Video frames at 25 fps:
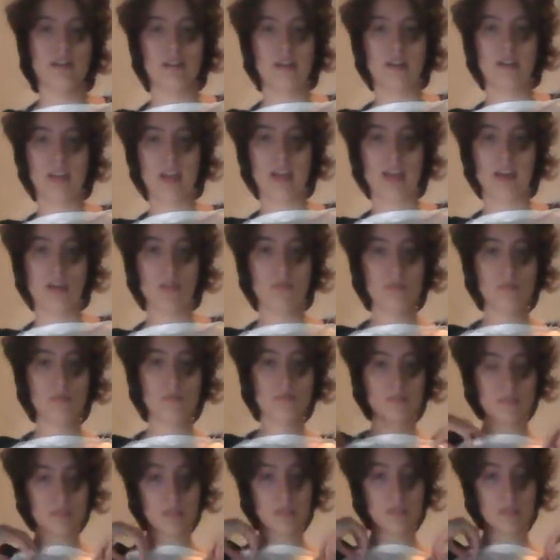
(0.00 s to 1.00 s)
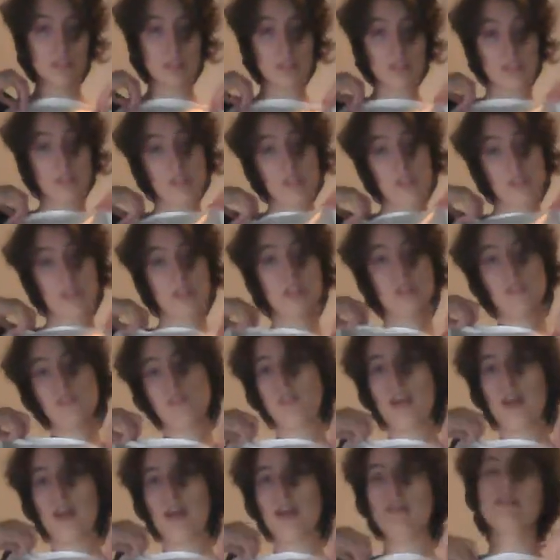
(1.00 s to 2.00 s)
now,
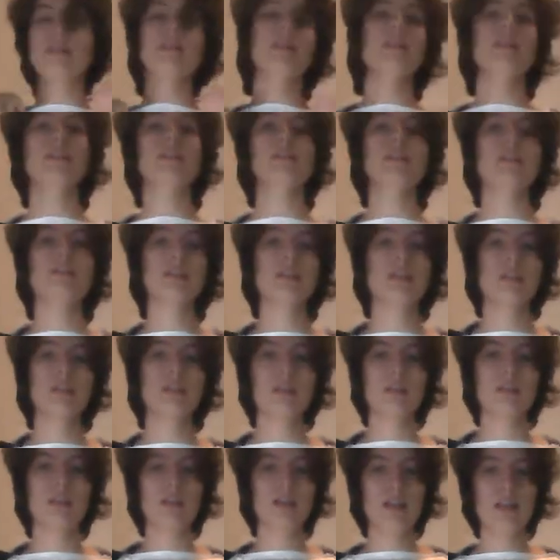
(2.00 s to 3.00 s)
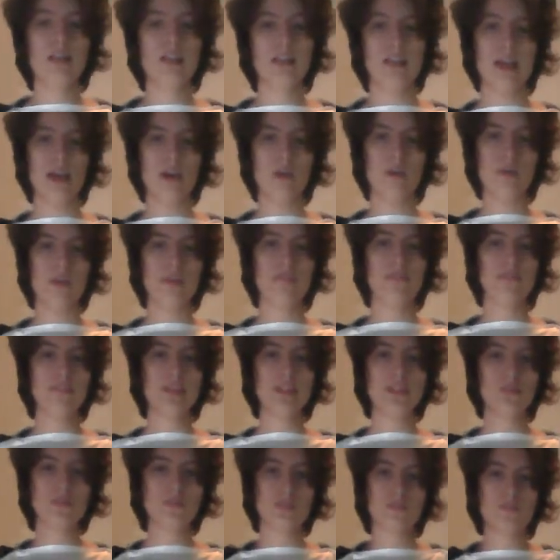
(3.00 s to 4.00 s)
got this. Now, if
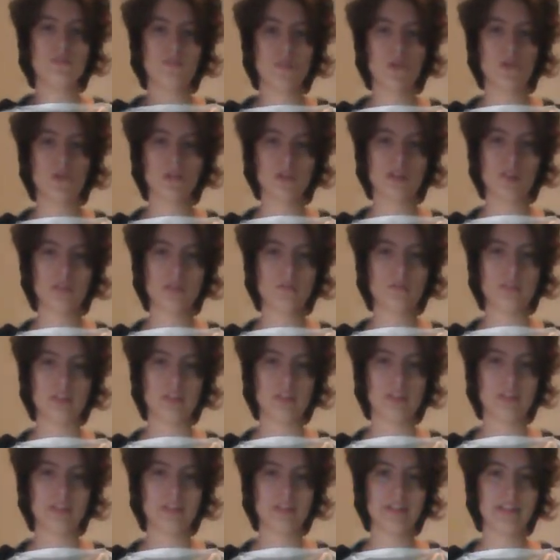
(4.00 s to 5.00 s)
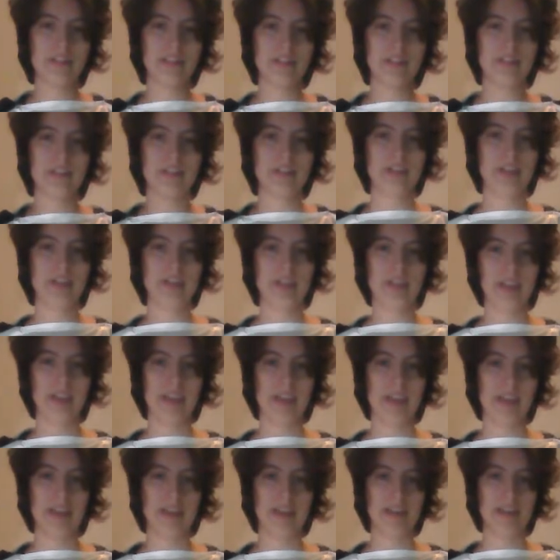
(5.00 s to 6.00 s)
this was folded over,
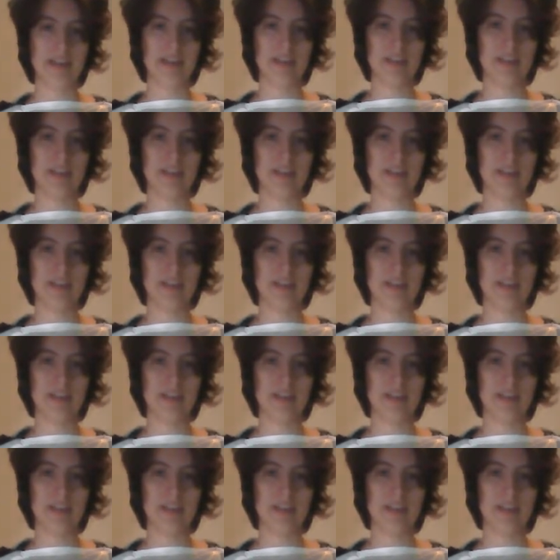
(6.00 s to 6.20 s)
and,